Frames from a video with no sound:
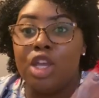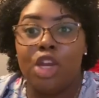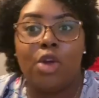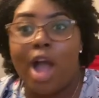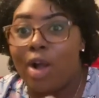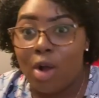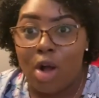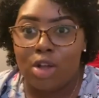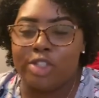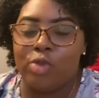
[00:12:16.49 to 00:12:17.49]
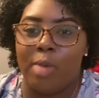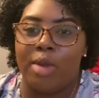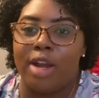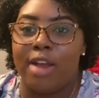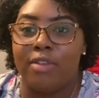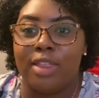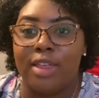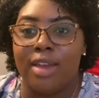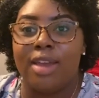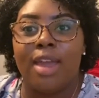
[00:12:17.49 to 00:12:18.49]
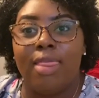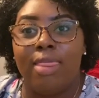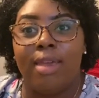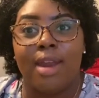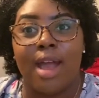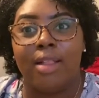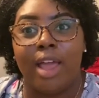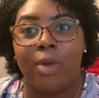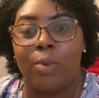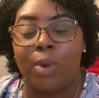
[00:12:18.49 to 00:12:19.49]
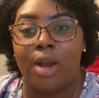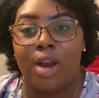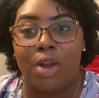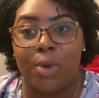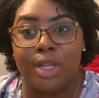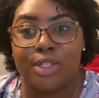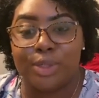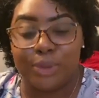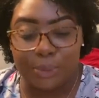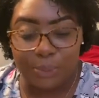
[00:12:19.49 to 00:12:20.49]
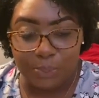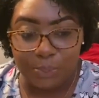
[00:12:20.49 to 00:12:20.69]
alcohol swab it and everything, and then act like we are going to,